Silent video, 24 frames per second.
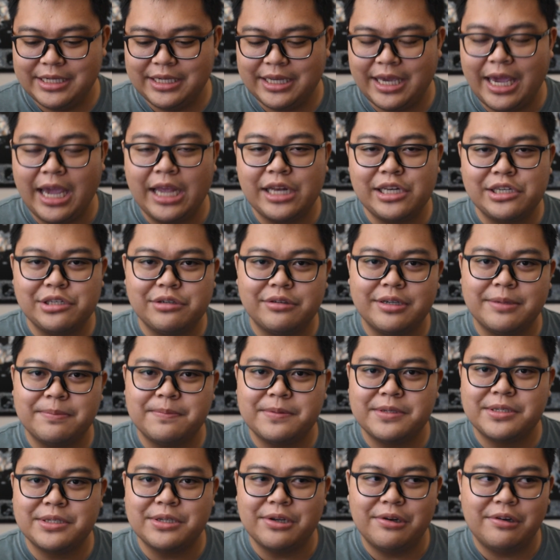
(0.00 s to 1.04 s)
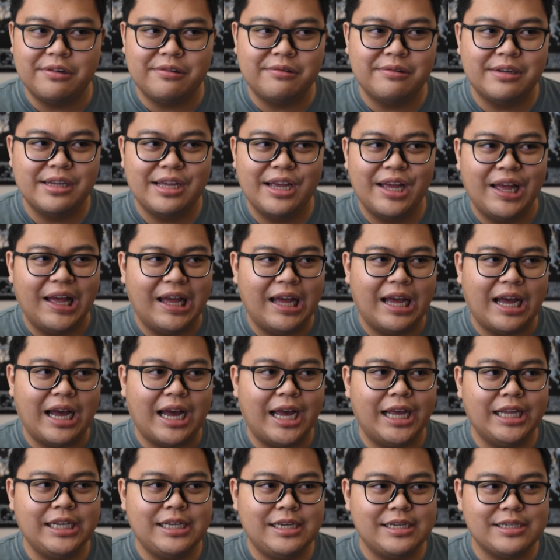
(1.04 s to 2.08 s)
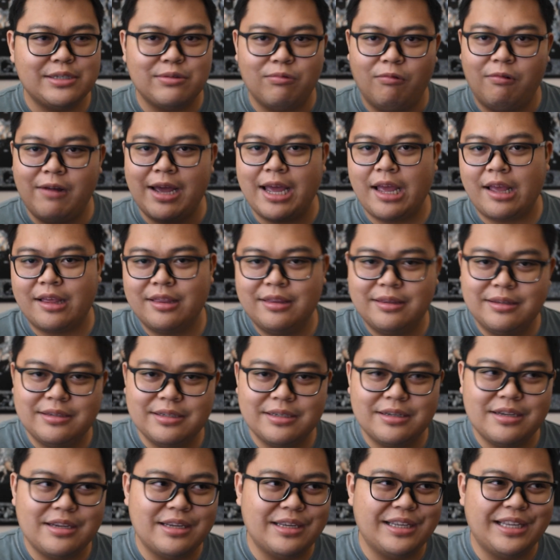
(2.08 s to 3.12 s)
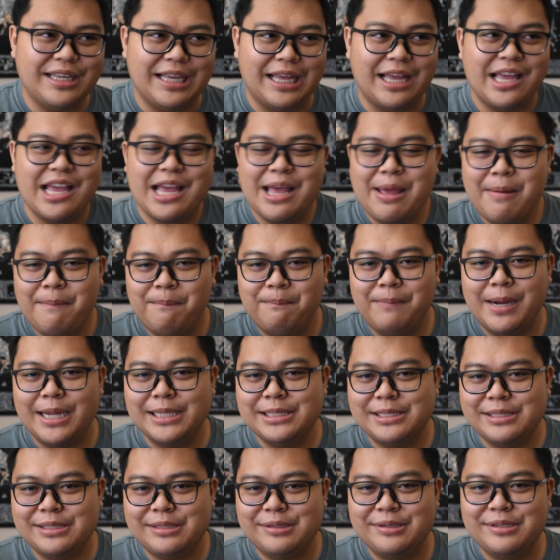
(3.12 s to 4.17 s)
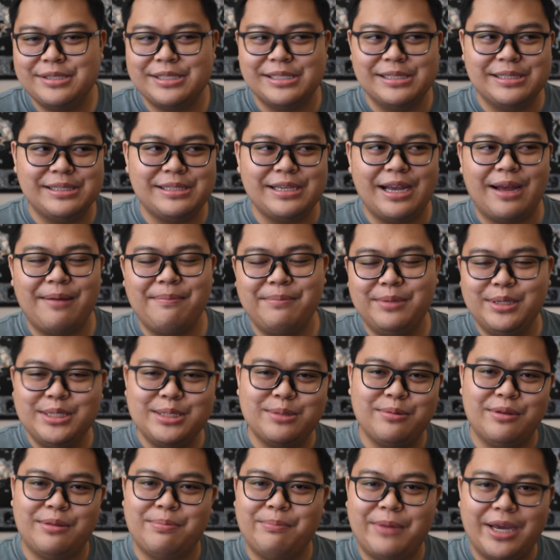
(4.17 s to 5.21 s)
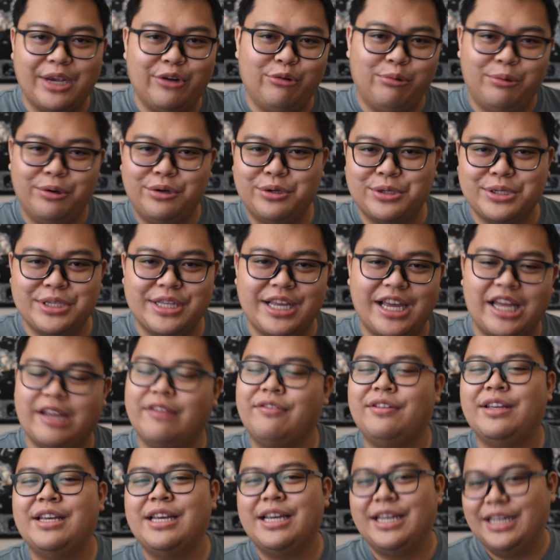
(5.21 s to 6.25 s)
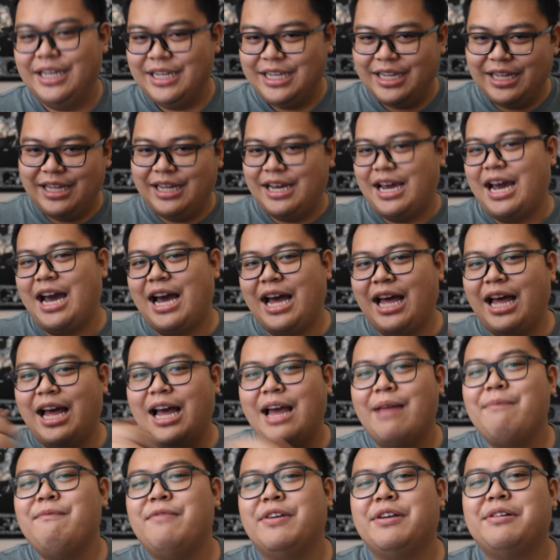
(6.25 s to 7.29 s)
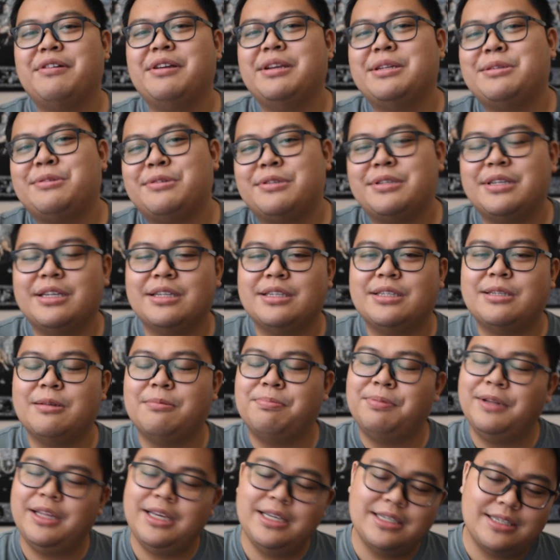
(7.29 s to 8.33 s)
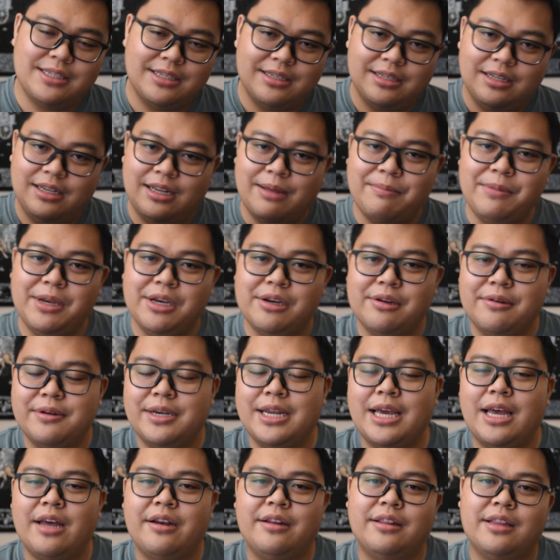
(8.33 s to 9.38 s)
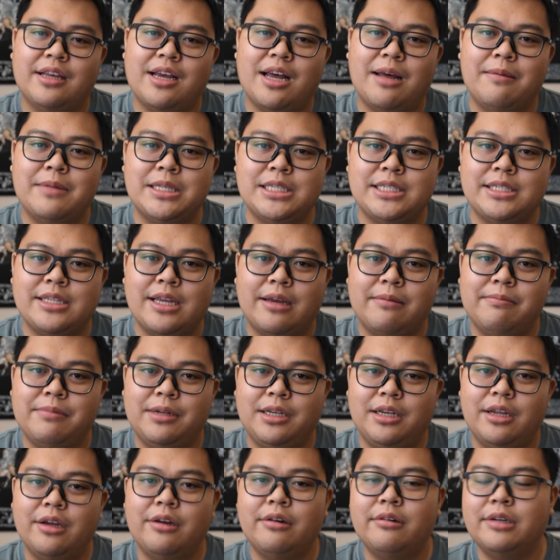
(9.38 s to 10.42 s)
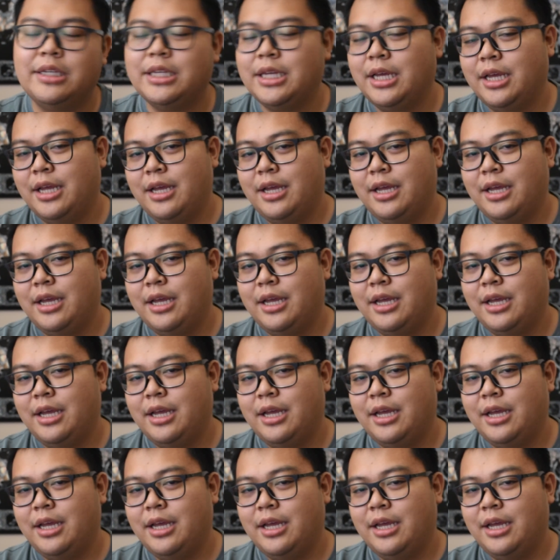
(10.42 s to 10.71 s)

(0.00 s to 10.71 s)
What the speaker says: cantrips, so I just whacked monsters and zombies with my quarterstaff. I'm very interested, so please let me know down in the comments down below.